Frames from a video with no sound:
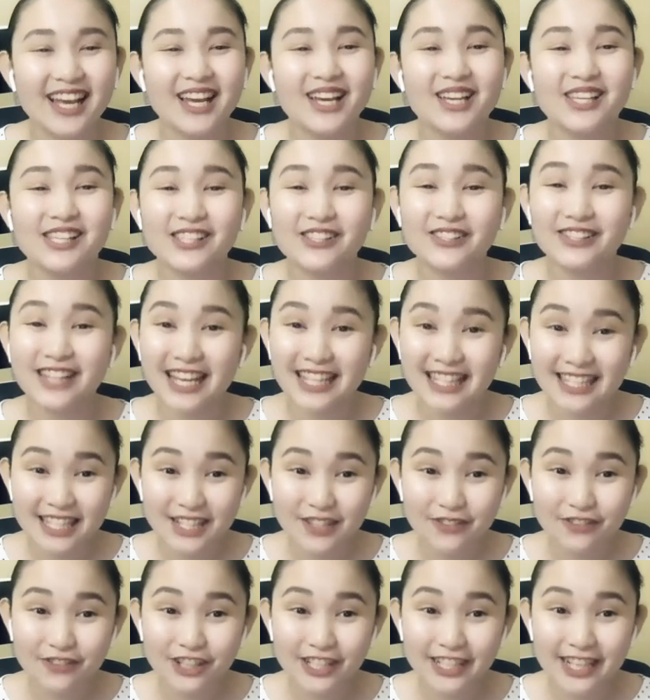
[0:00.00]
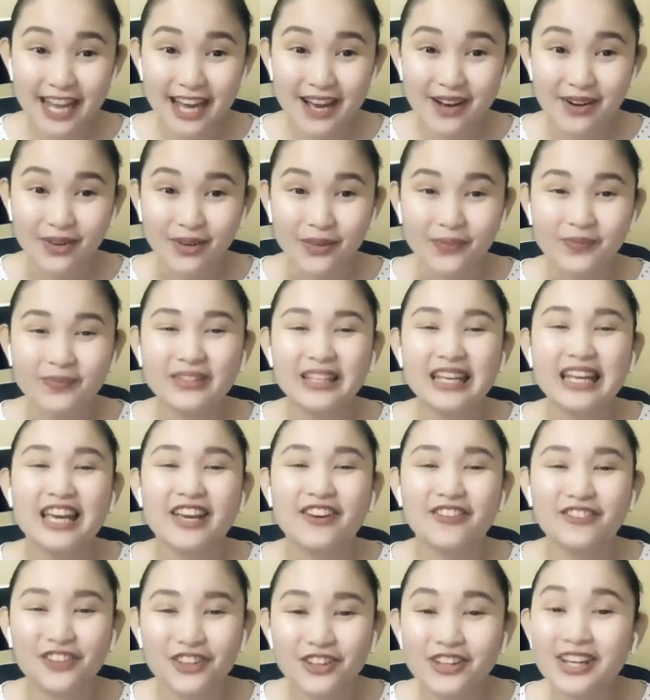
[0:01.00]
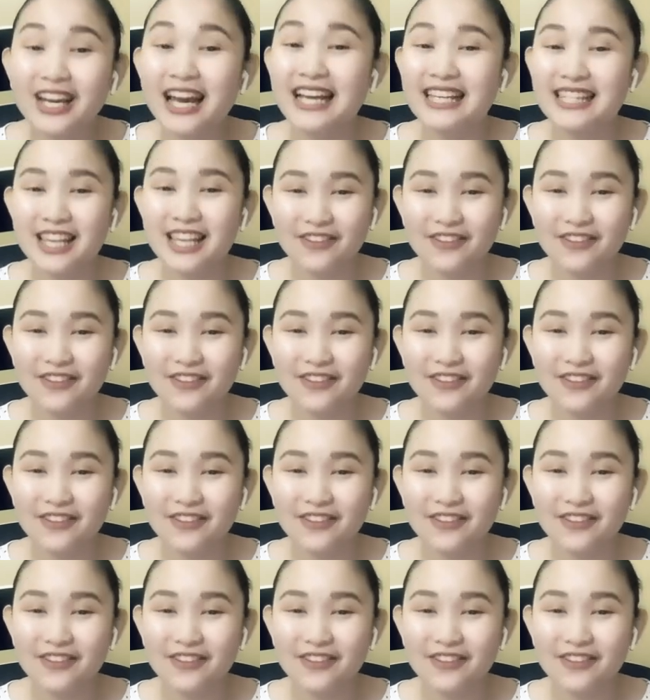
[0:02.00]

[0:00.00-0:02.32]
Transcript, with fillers: So that's it for now. If you guys